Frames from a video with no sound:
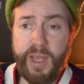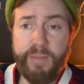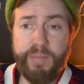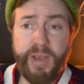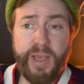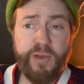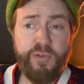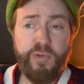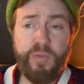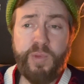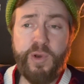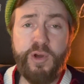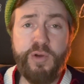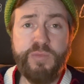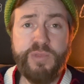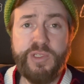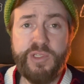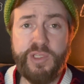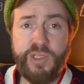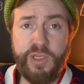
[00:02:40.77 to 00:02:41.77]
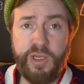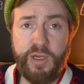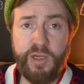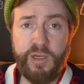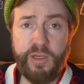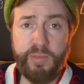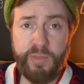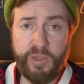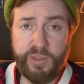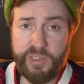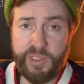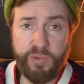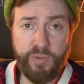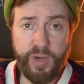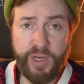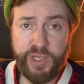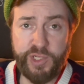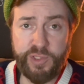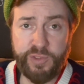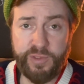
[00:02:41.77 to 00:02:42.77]
Patrick Mahomes is young and
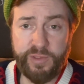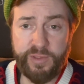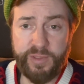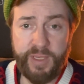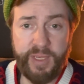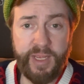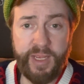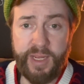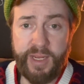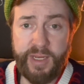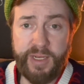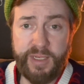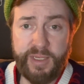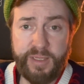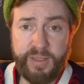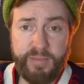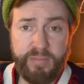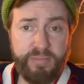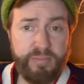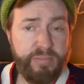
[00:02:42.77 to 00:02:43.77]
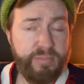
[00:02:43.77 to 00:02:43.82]
multiracial, and